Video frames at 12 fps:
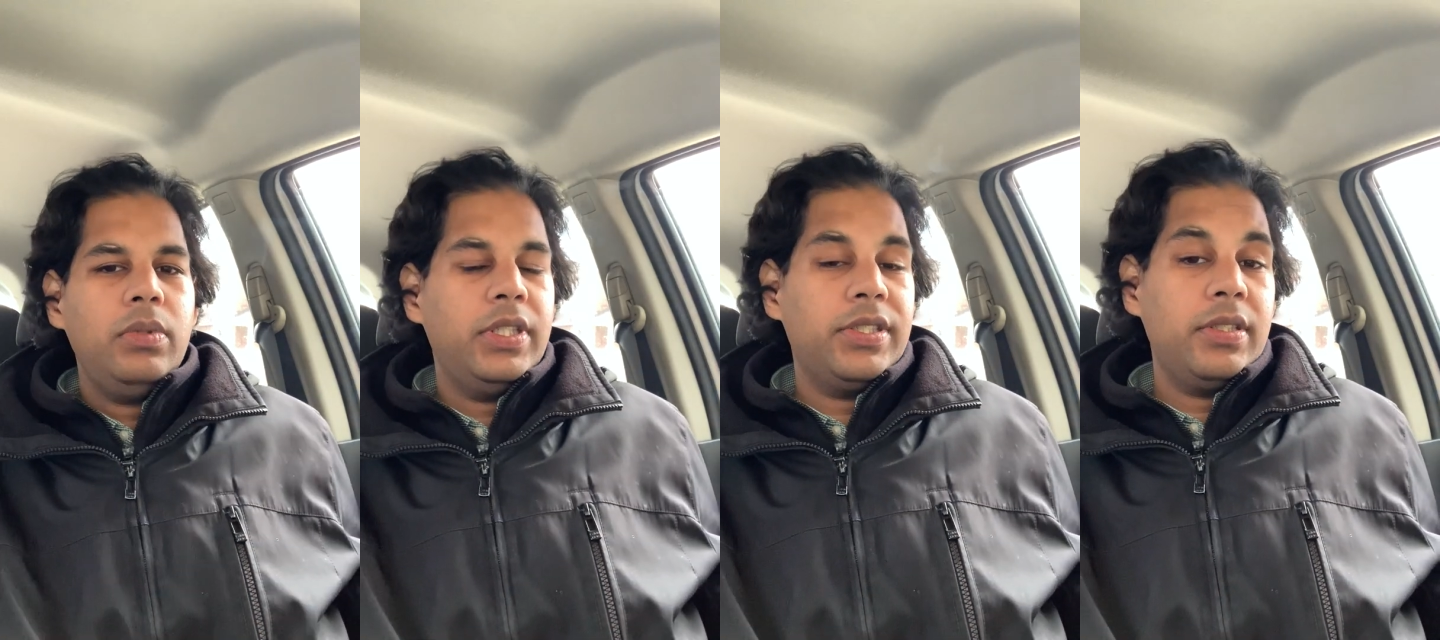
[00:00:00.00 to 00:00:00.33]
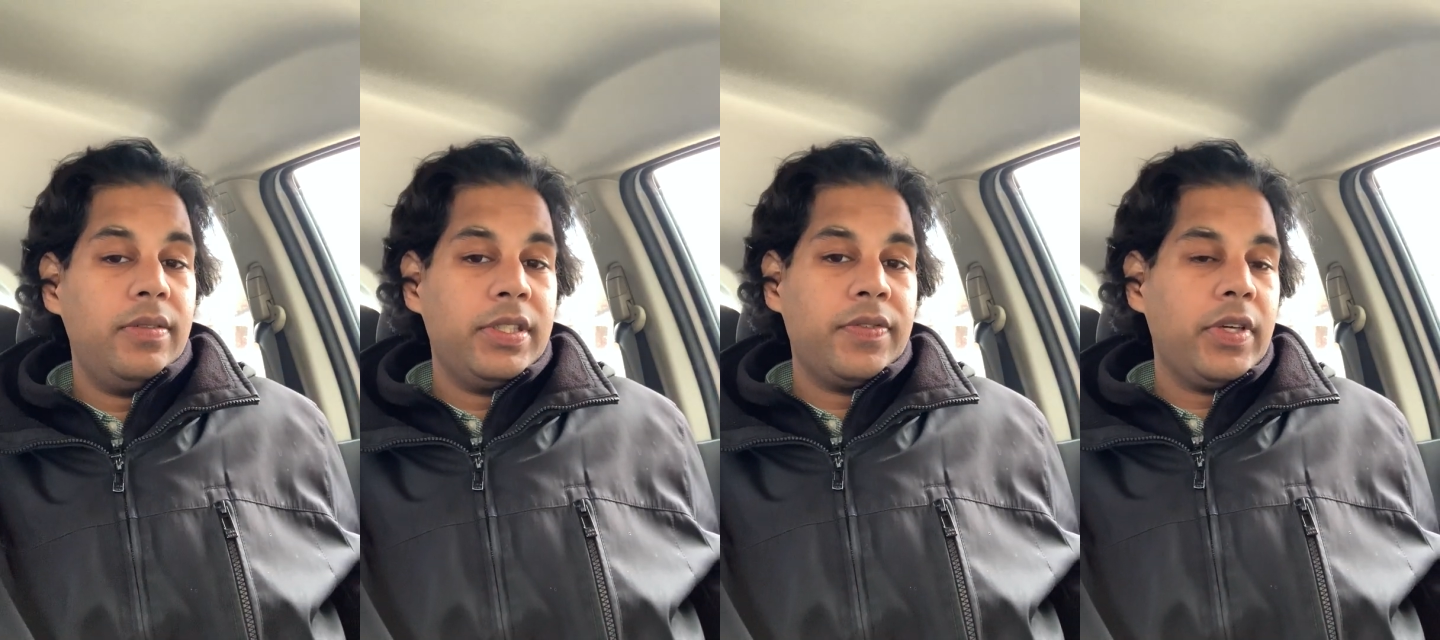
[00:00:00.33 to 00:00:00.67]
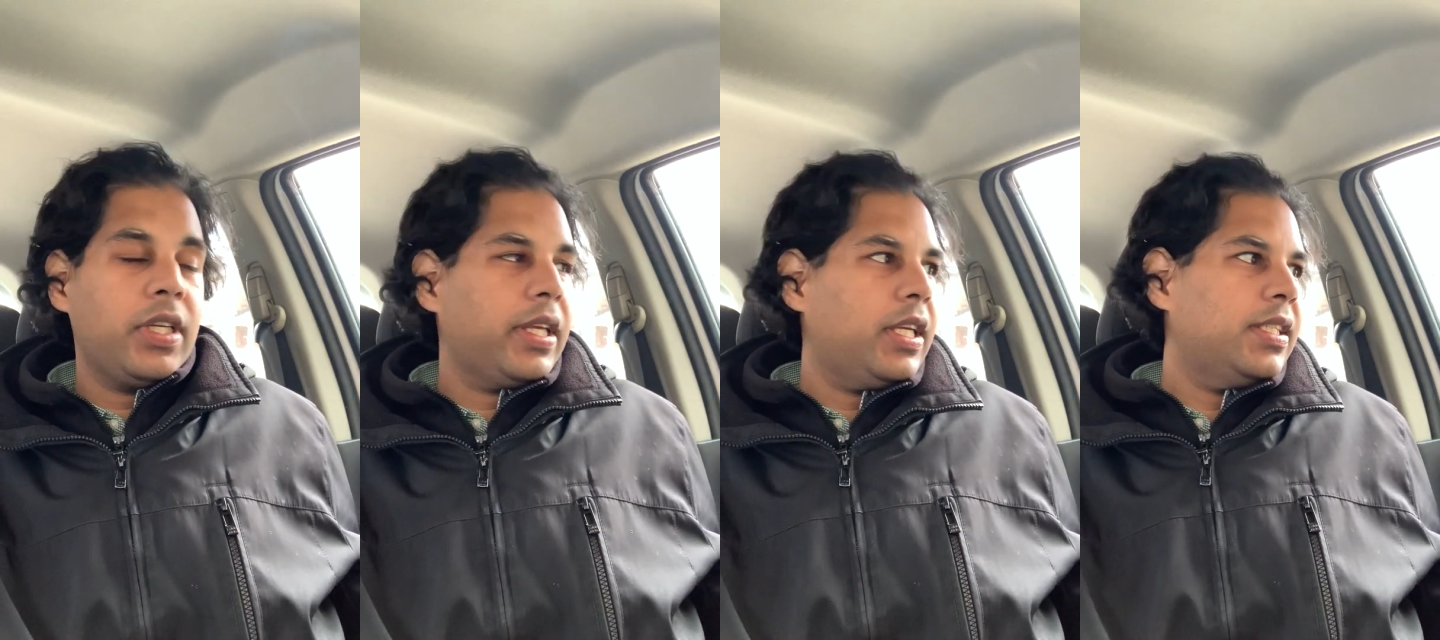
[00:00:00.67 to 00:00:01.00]
isn't it? It's very,
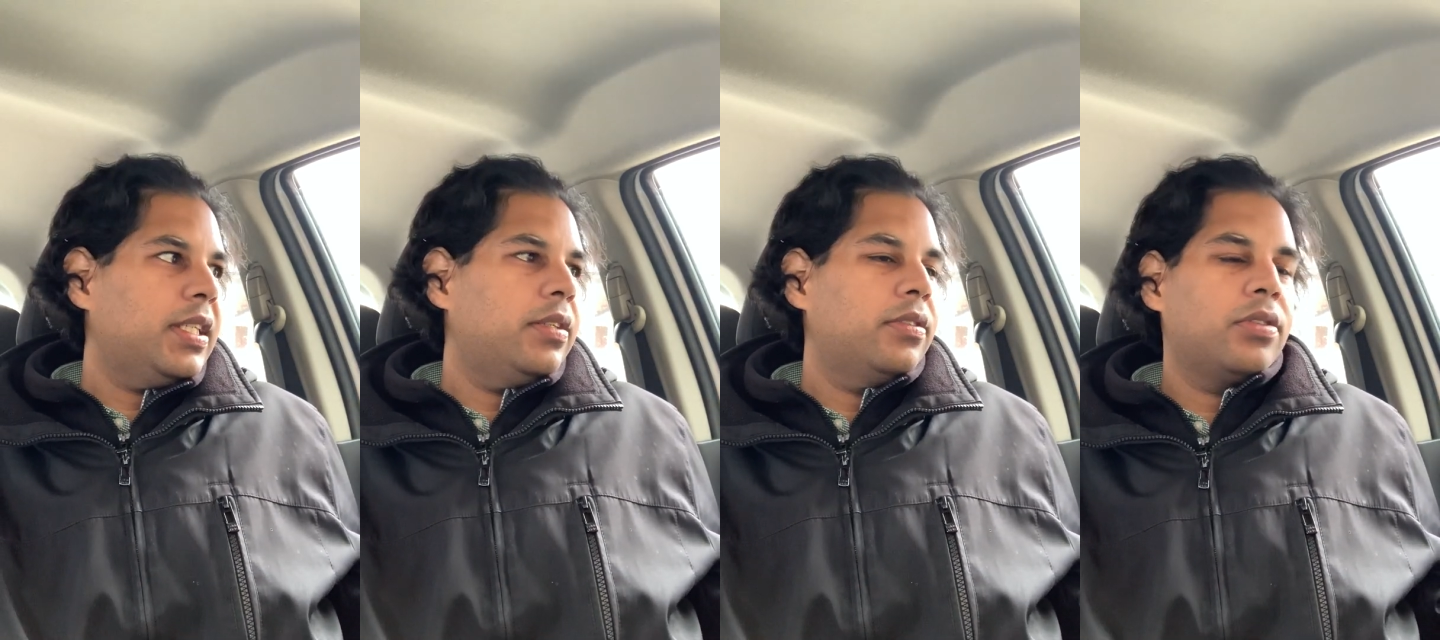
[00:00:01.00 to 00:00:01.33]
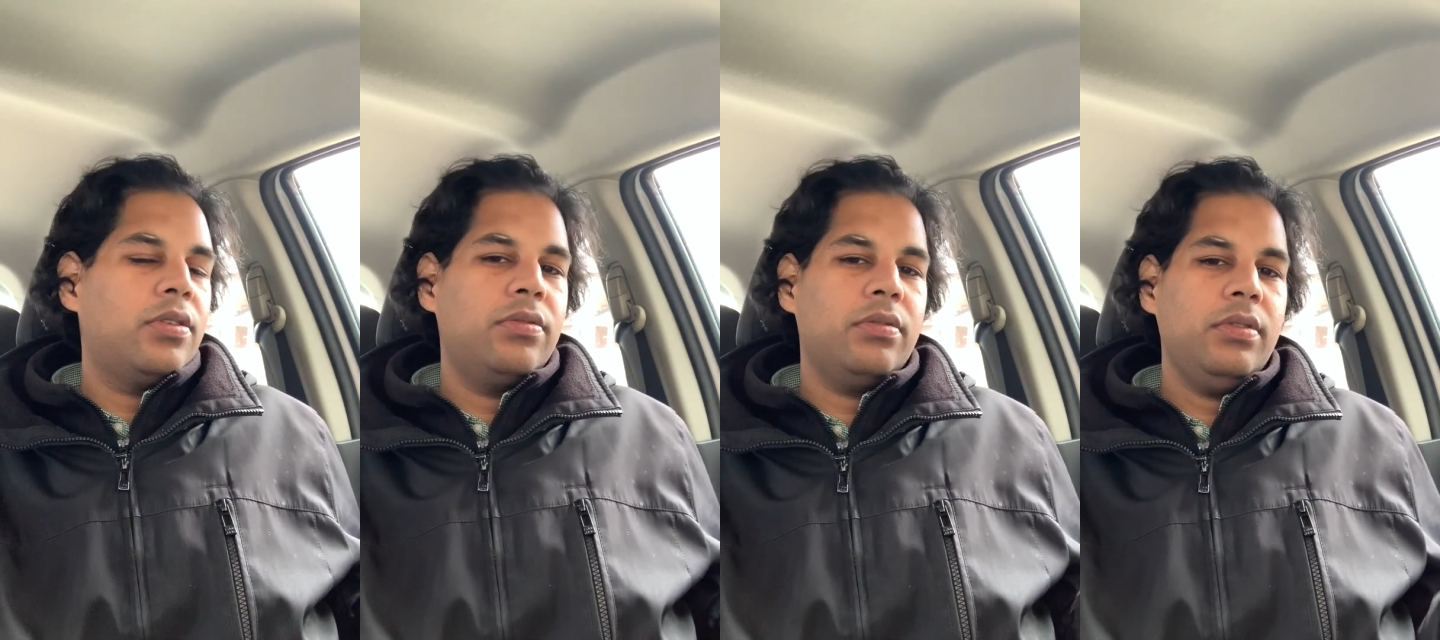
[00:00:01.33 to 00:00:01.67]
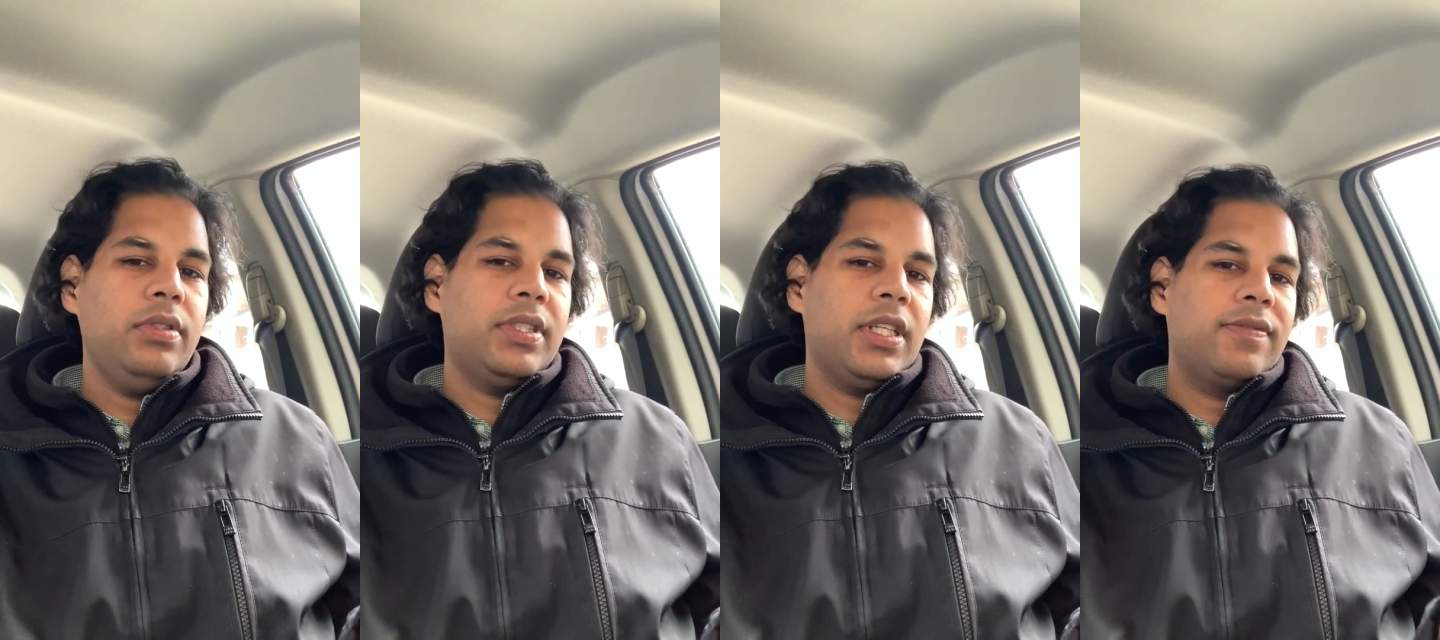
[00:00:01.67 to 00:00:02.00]
like I said, don't
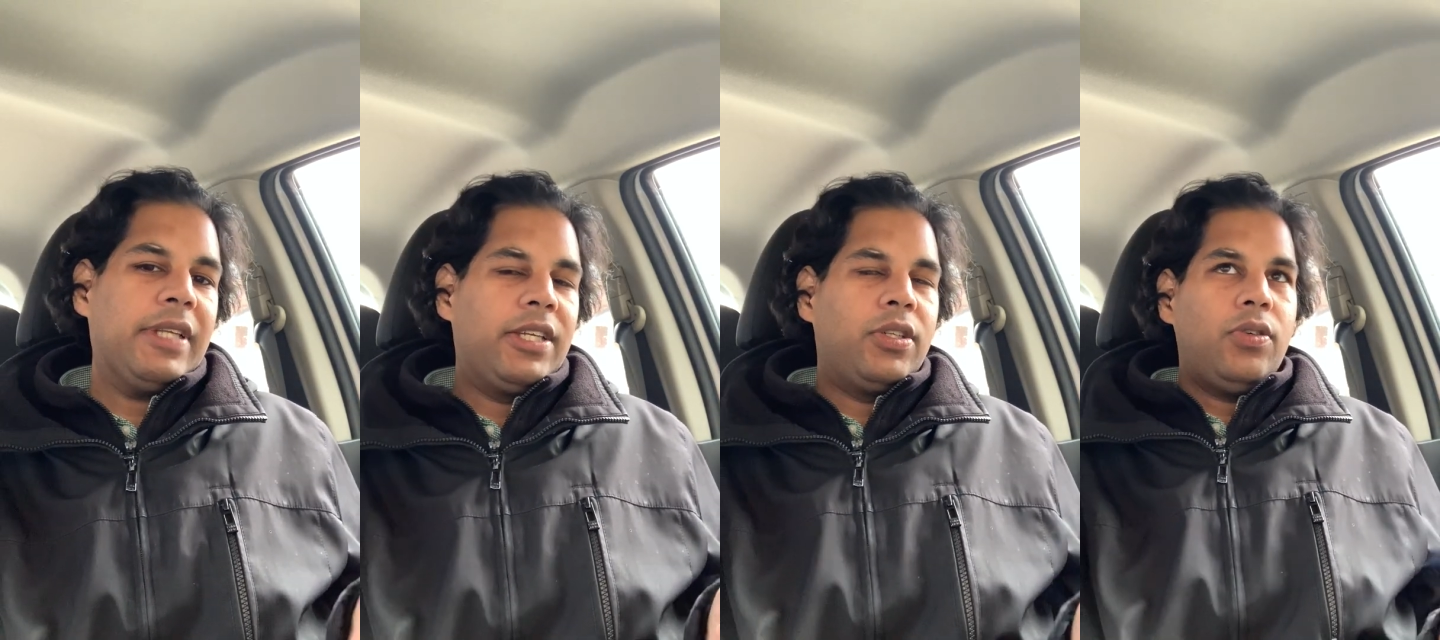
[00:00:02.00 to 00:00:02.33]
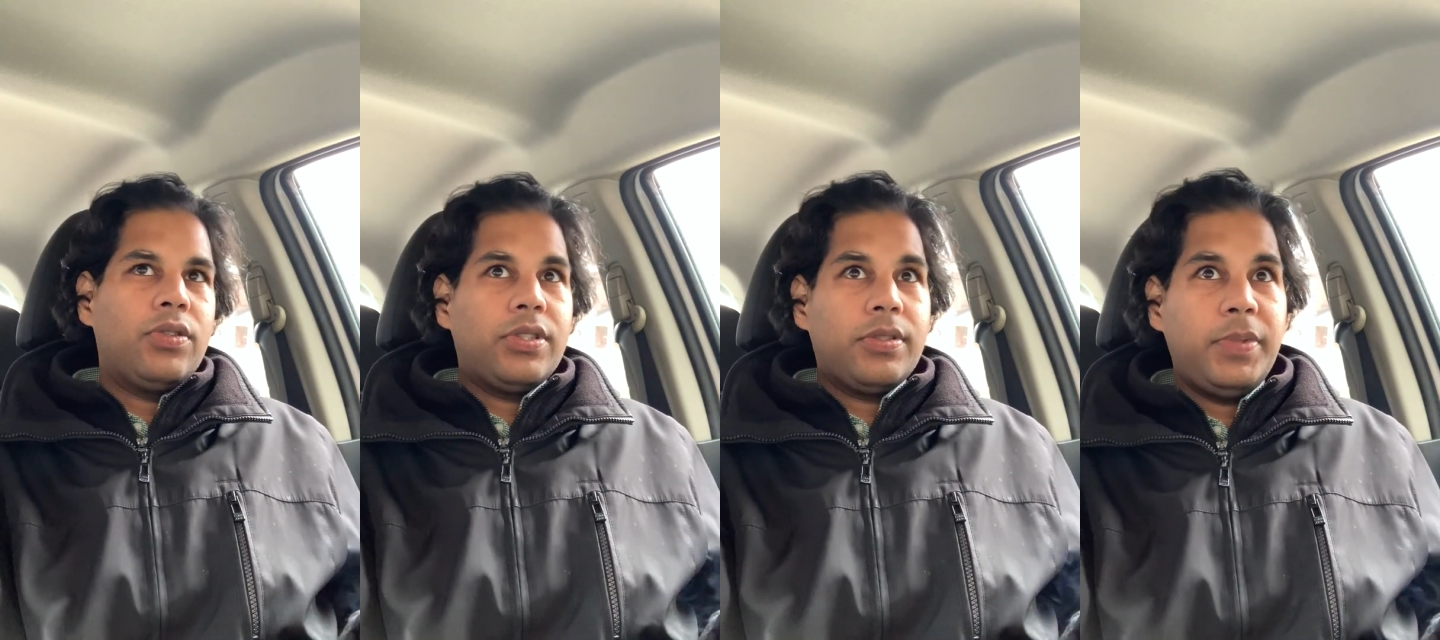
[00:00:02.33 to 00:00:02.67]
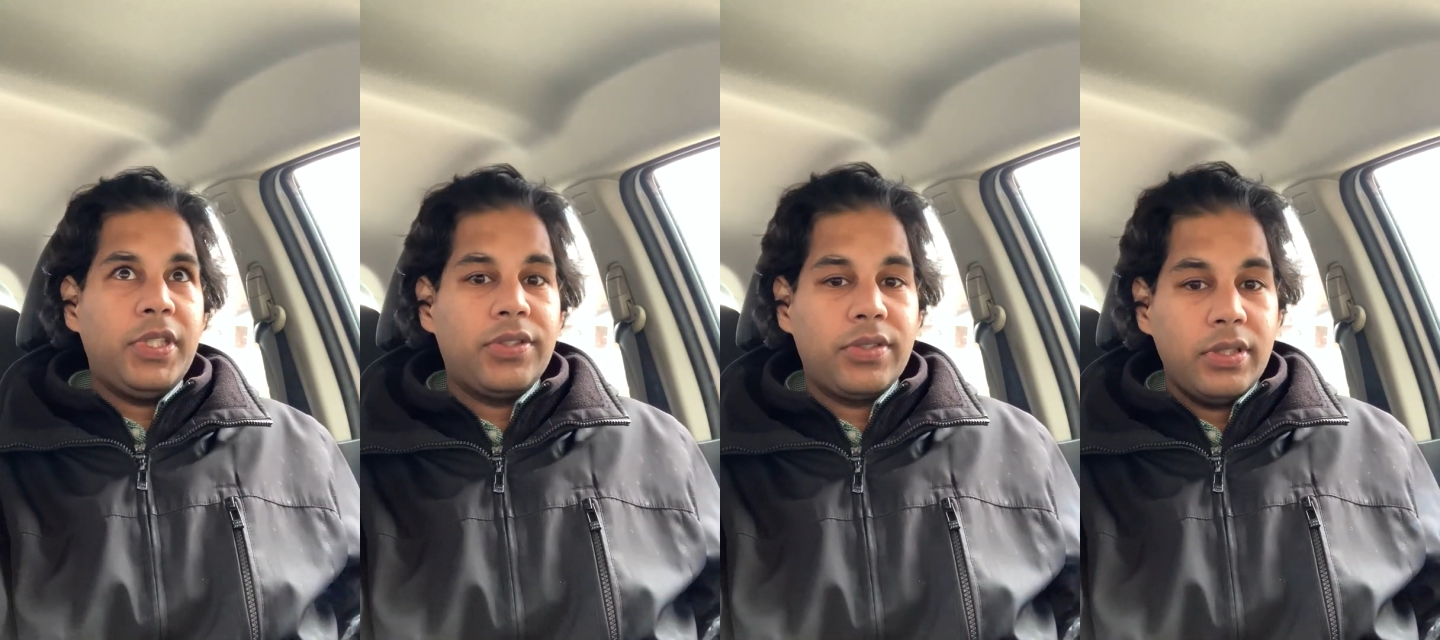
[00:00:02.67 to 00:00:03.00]
self-diagnose,
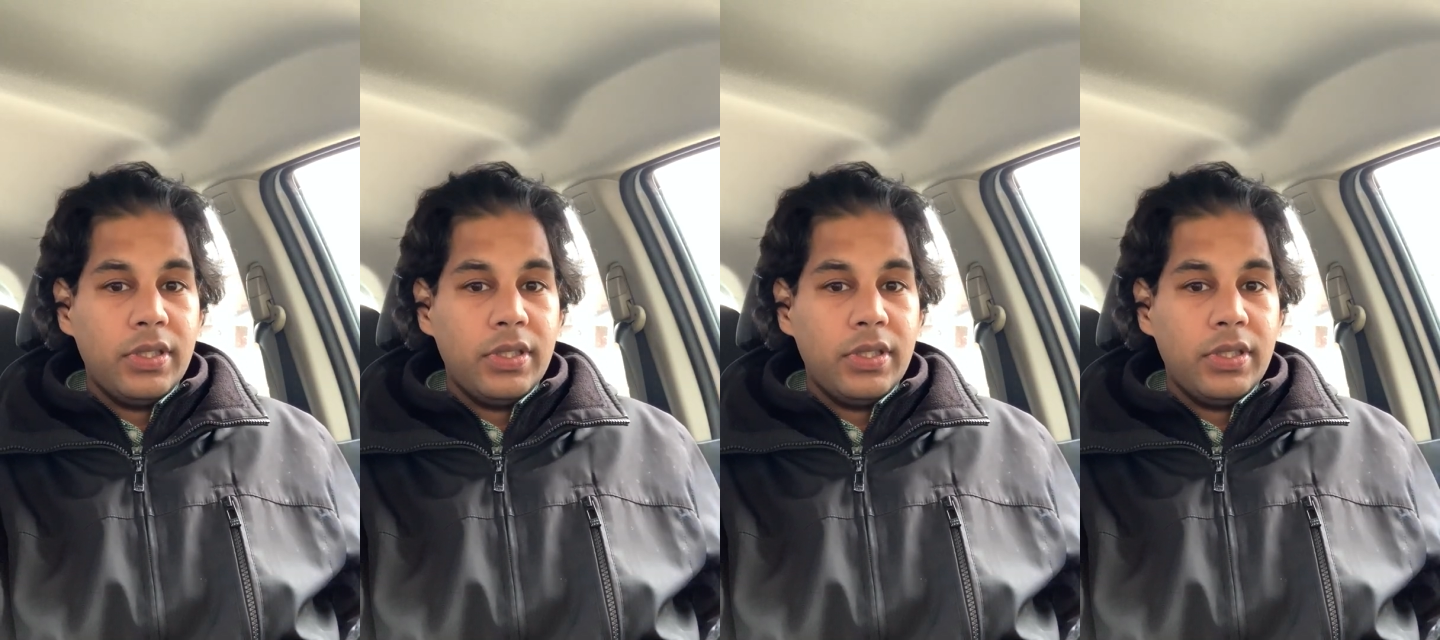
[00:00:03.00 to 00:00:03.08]
because